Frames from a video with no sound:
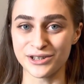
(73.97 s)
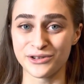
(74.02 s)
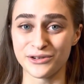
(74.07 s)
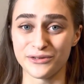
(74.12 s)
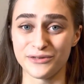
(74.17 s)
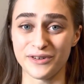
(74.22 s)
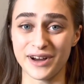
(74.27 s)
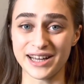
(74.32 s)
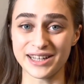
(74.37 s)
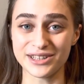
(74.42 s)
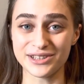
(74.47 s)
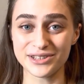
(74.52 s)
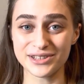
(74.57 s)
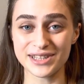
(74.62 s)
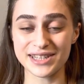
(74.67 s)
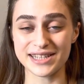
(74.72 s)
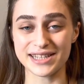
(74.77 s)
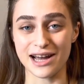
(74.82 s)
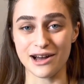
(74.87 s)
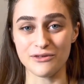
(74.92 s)
to find your
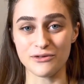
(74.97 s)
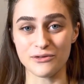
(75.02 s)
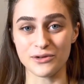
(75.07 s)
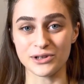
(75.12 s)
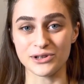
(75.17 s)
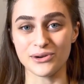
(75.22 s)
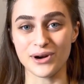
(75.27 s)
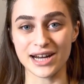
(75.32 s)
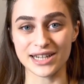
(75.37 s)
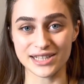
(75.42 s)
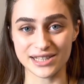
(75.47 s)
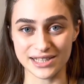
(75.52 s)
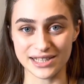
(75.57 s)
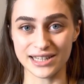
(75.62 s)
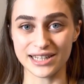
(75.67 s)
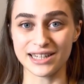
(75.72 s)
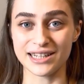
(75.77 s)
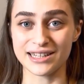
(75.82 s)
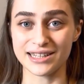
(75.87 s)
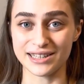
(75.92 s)
stuff when you
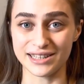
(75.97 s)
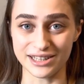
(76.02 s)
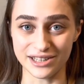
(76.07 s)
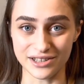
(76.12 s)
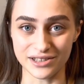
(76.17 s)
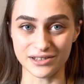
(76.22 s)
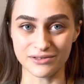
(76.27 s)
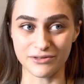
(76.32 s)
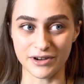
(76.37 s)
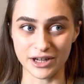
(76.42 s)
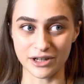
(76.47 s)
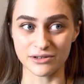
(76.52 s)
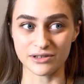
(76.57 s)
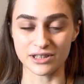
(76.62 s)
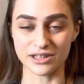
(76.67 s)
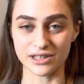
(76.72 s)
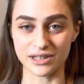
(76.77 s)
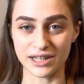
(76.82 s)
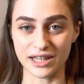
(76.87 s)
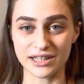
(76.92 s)
actually clear
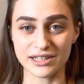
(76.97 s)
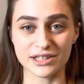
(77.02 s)
regularly.